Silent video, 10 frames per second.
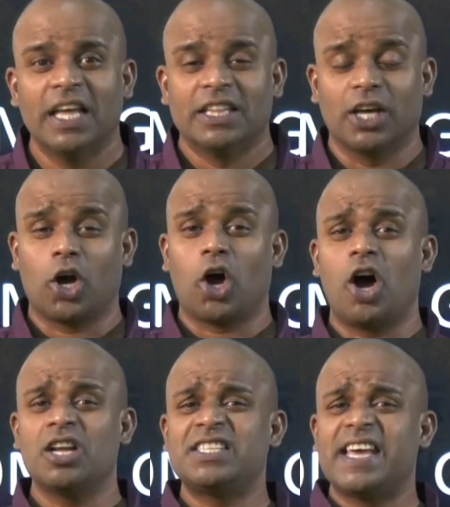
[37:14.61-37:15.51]
The
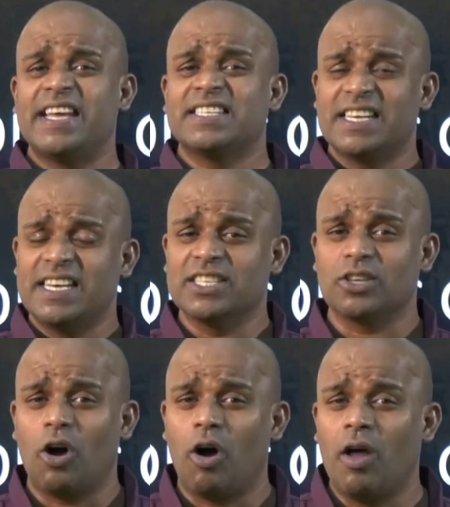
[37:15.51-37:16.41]
content
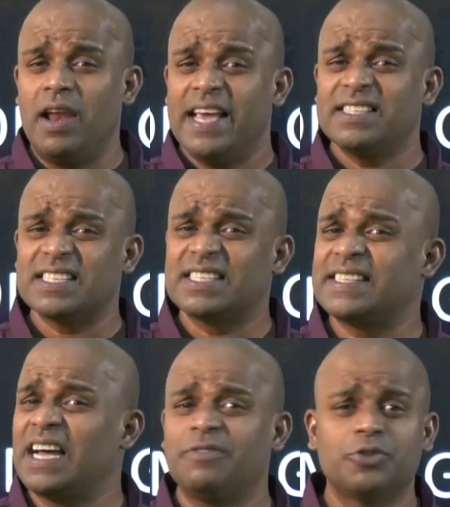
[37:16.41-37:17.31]
lends
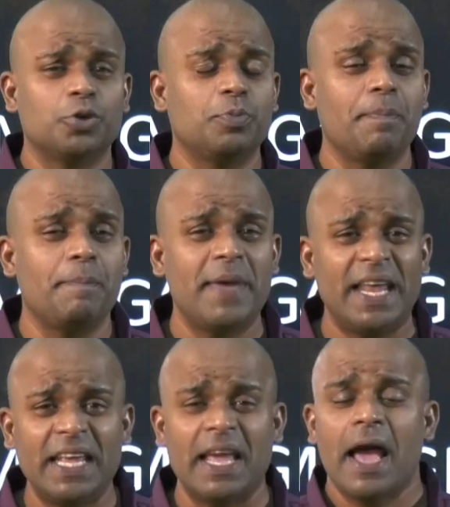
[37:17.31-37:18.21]
itself to
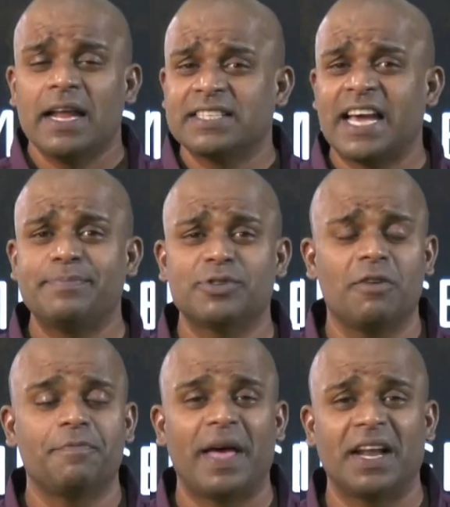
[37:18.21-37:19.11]
many types
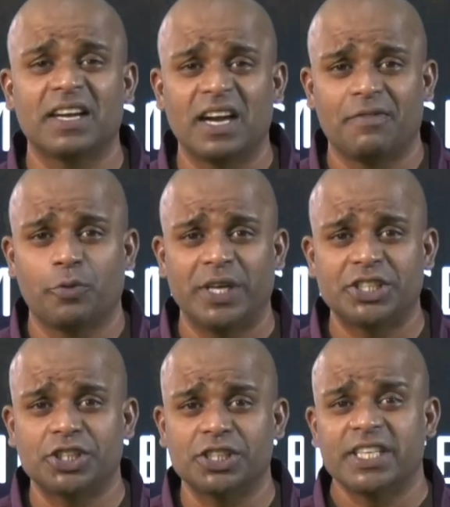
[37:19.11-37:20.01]
of paragraph
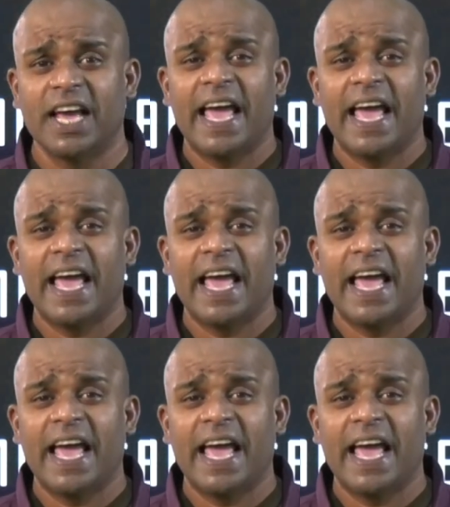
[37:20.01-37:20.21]
questions,